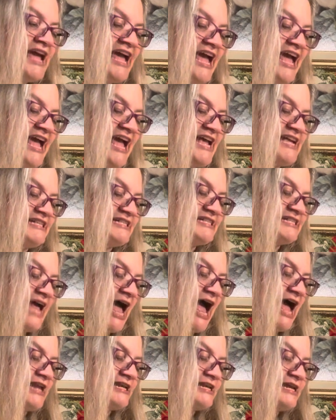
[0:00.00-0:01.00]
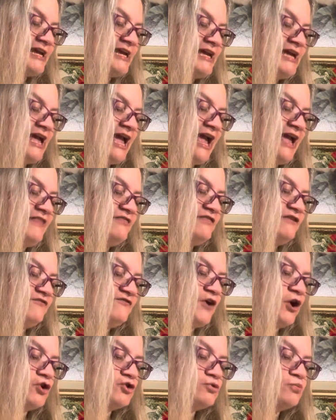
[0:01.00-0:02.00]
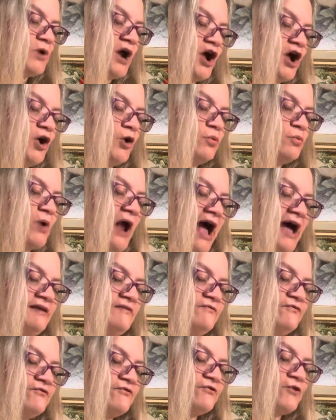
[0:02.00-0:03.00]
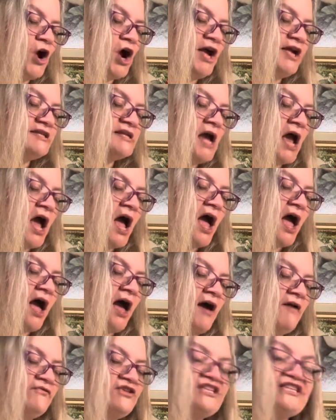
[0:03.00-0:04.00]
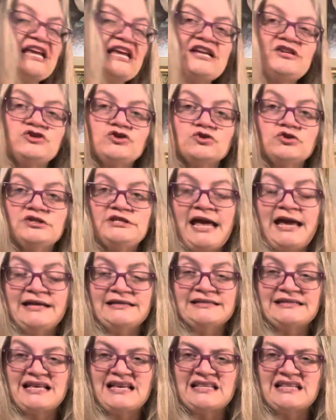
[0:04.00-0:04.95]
He sat in the first row right in front of the teacher's desk.